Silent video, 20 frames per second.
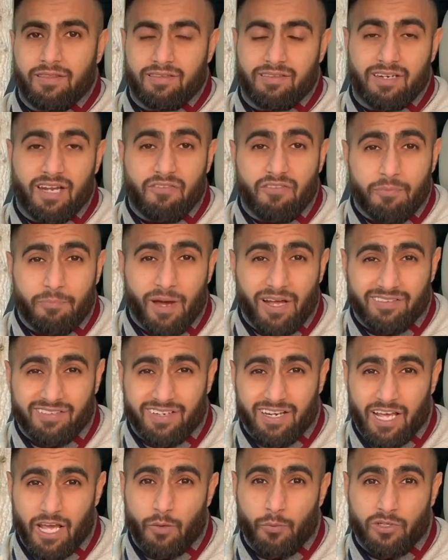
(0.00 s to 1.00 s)
another button
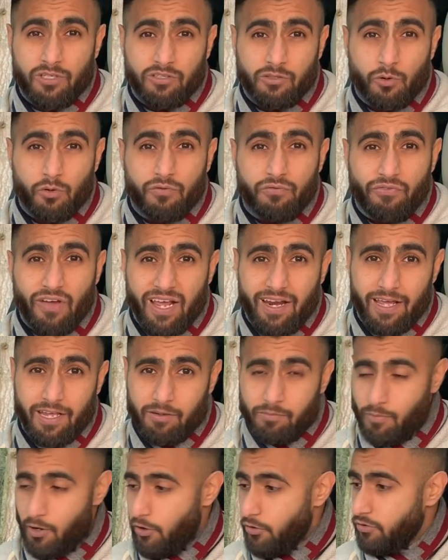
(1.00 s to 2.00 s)
here which is called valet
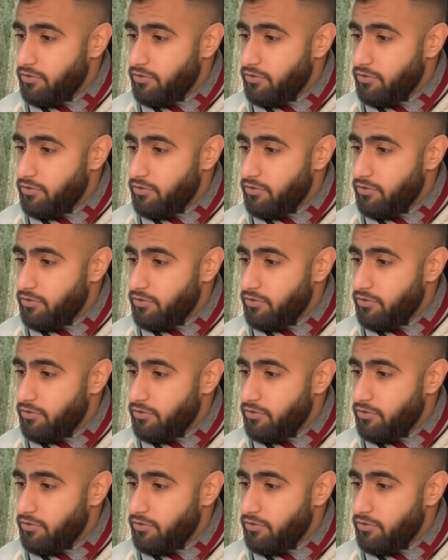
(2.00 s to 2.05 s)
mode.